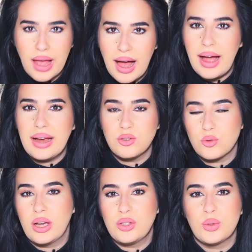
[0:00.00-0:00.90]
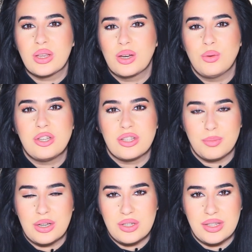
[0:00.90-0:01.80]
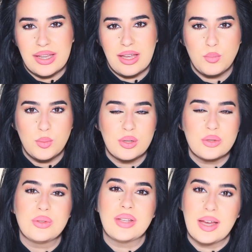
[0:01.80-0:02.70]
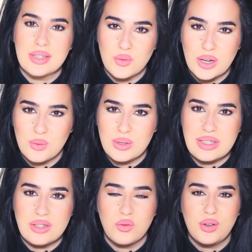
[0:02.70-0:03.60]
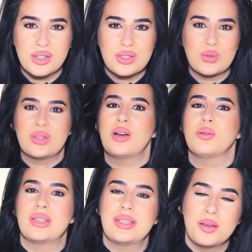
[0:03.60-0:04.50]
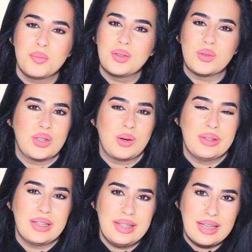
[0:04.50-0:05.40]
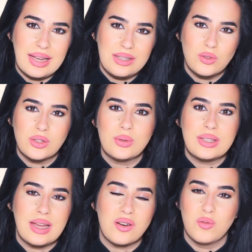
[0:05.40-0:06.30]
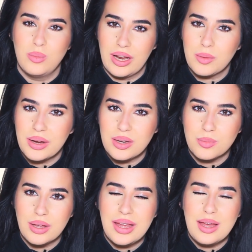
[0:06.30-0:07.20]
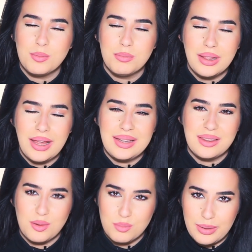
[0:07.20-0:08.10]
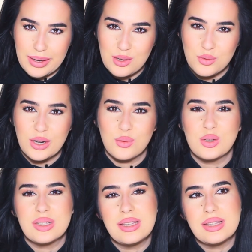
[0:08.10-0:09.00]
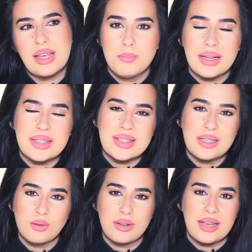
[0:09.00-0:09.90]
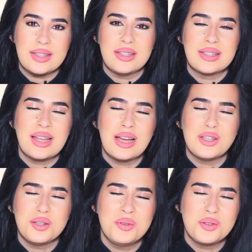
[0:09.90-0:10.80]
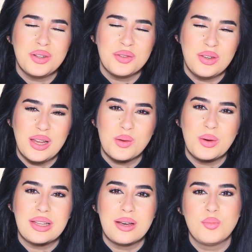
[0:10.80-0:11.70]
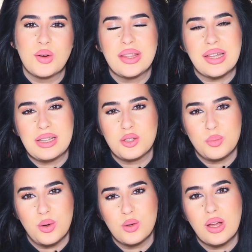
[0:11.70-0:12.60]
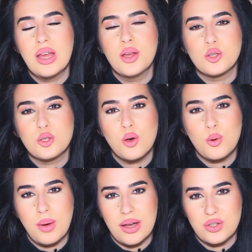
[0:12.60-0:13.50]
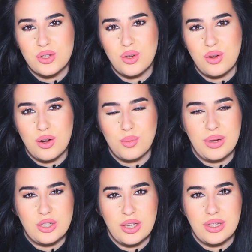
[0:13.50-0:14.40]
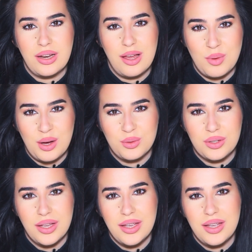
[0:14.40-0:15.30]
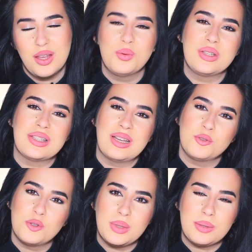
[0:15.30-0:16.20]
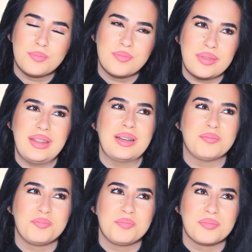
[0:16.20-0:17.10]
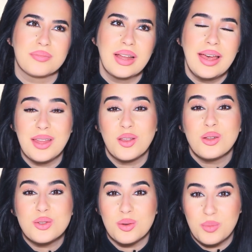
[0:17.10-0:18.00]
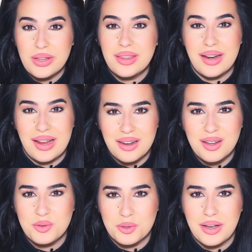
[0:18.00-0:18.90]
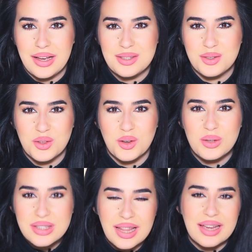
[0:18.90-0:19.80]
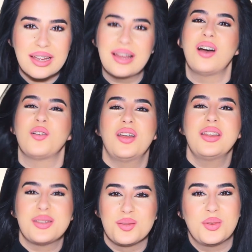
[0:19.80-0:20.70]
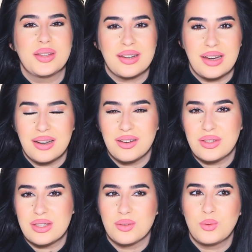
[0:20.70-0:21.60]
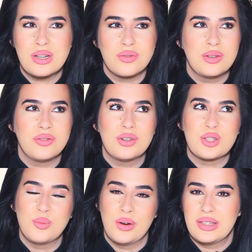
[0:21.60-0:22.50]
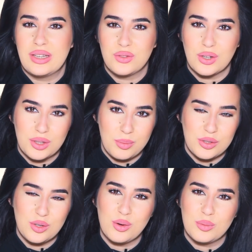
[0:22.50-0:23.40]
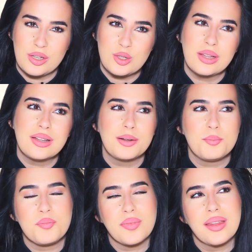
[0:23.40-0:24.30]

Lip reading: I try to encourage as much as I can people to test fragrances first, to start with a sample, to start with a decant, you know, instead of blind buying fragrances. But still, you guys, it's such a beautiful feeling when a brand that I spoke so much on my channel about reaches out to me. Yeah. And also a brand that I love, you guys, you know, it's like Afnan is a brand that I love. It's one of the first brands I've talked about here on my channel.